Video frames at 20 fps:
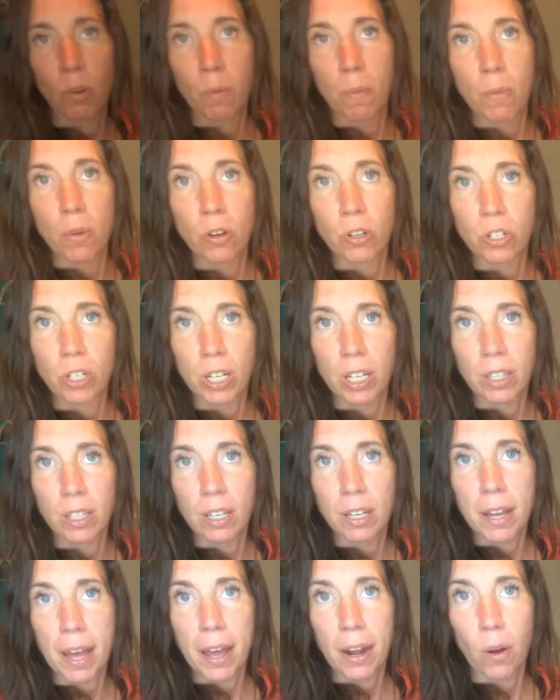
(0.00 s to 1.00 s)
we're merging the
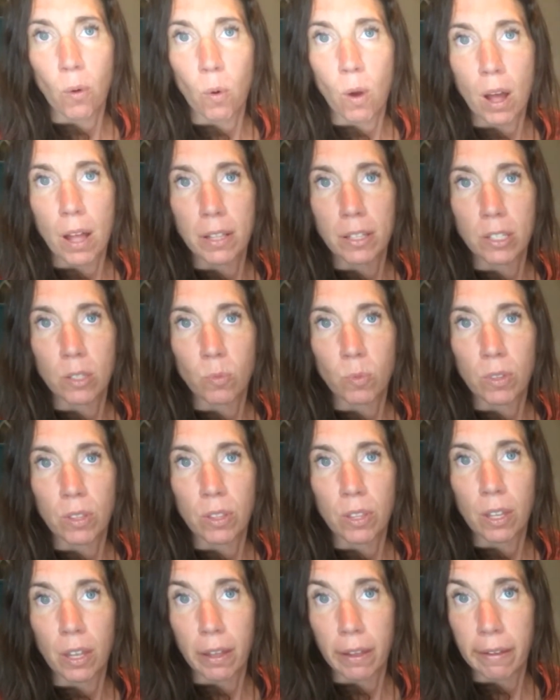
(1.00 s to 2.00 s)
Knight of Wands with
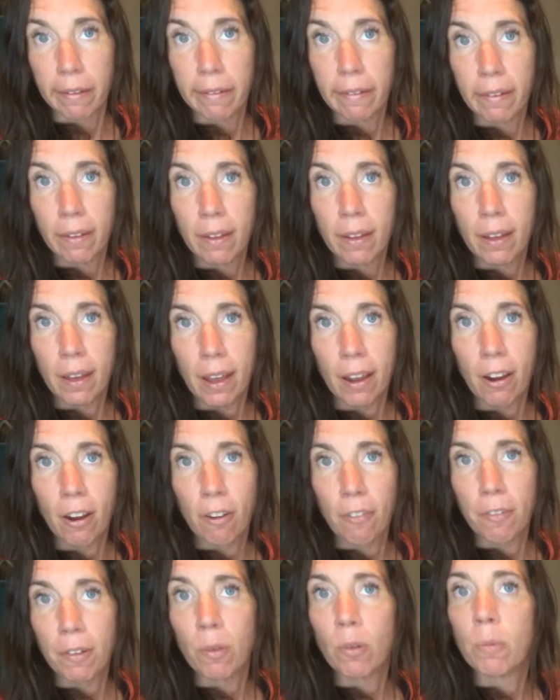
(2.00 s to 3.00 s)
the
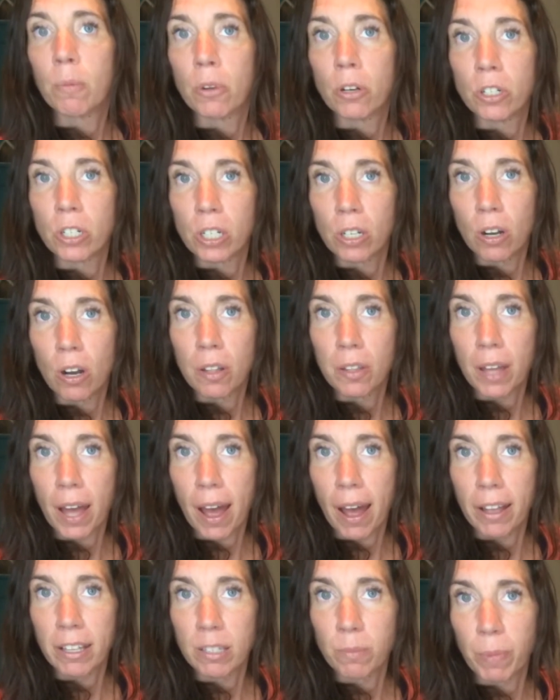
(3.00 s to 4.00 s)
Hierophant. We're merging all the
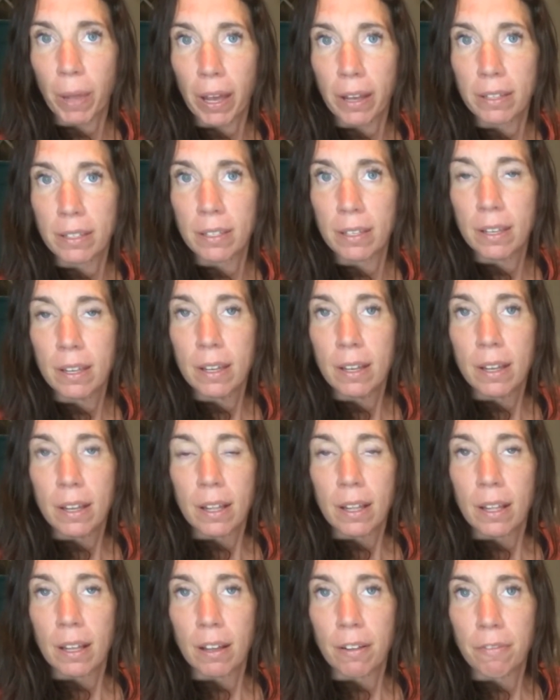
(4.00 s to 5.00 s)
aspects
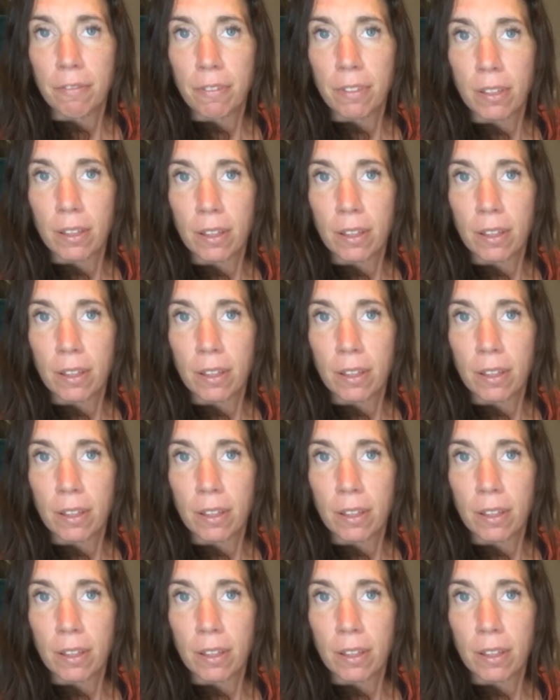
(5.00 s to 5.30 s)
of